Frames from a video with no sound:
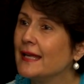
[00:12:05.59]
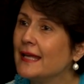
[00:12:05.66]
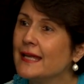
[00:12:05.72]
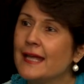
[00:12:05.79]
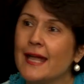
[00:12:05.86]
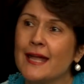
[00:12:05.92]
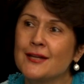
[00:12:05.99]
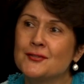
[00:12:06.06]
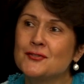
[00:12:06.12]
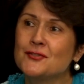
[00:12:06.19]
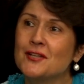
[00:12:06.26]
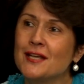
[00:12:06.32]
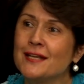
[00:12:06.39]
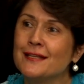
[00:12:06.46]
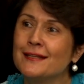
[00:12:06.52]

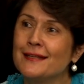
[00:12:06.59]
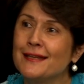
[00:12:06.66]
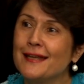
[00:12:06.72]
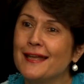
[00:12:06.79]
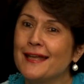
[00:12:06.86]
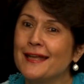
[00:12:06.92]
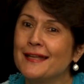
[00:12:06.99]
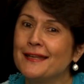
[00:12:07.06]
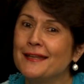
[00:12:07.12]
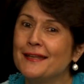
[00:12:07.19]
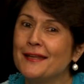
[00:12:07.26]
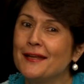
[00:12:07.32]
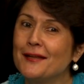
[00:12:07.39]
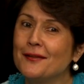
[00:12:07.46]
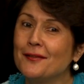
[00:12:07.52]
engaged in
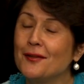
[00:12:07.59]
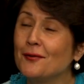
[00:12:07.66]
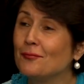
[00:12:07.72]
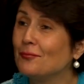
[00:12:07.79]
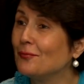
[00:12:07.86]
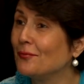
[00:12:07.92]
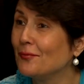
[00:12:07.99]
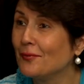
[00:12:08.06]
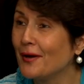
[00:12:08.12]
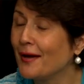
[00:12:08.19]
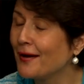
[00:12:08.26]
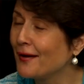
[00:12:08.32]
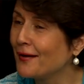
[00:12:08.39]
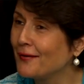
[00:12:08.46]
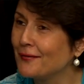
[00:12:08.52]
the
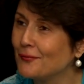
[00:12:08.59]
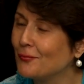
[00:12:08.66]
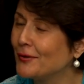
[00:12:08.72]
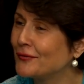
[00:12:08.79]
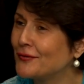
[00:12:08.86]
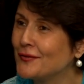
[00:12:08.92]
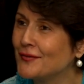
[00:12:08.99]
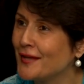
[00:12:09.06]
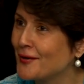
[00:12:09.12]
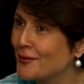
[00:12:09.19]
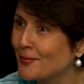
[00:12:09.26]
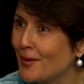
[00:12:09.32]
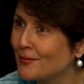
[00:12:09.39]
Wilson Center